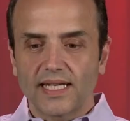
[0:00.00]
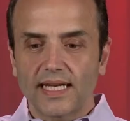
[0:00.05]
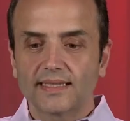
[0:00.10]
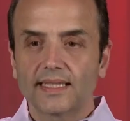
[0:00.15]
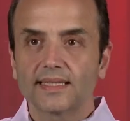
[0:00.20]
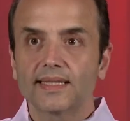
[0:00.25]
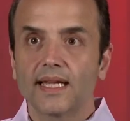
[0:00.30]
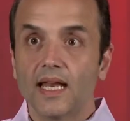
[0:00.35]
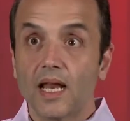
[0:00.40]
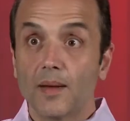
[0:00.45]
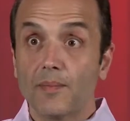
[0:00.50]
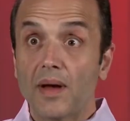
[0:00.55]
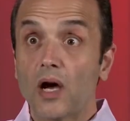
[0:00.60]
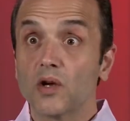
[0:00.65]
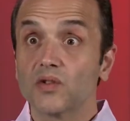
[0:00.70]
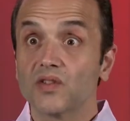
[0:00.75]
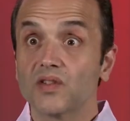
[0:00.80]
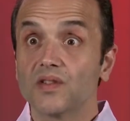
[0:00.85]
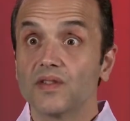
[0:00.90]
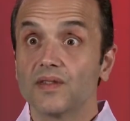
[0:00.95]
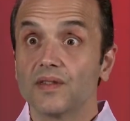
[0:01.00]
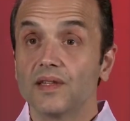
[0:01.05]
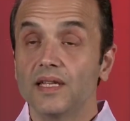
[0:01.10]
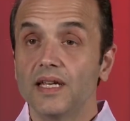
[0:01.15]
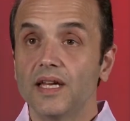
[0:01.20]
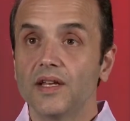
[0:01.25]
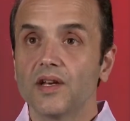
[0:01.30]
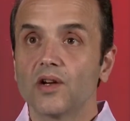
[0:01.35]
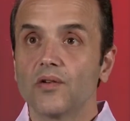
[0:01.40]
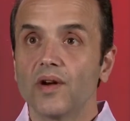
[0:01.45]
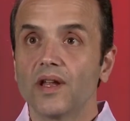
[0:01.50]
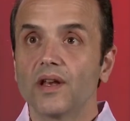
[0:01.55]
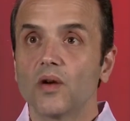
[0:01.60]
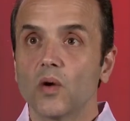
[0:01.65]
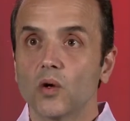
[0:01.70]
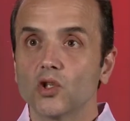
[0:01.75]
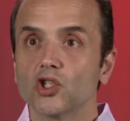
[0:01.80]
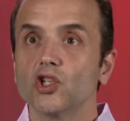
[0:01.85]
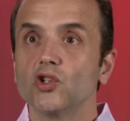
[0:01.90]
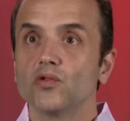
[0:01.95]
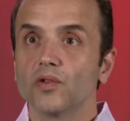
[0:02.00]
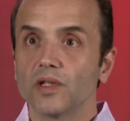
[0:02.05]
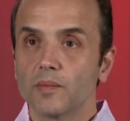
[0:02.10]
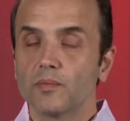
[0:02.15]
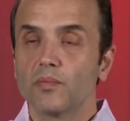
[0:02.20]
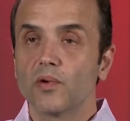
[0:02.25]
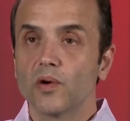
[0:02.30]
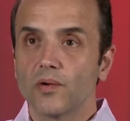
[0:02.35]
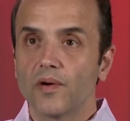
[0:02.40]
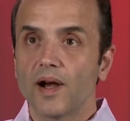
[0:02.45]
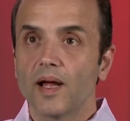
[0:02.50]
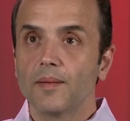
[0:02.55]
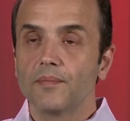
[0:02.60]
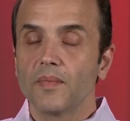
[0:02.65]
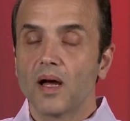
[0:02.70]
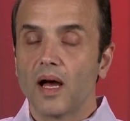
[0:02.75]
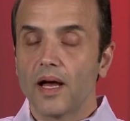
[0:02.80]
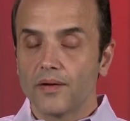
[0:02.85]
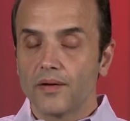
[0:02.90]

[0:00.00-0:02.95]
Texas A&M houses the Integrated Ocean Drilling Program,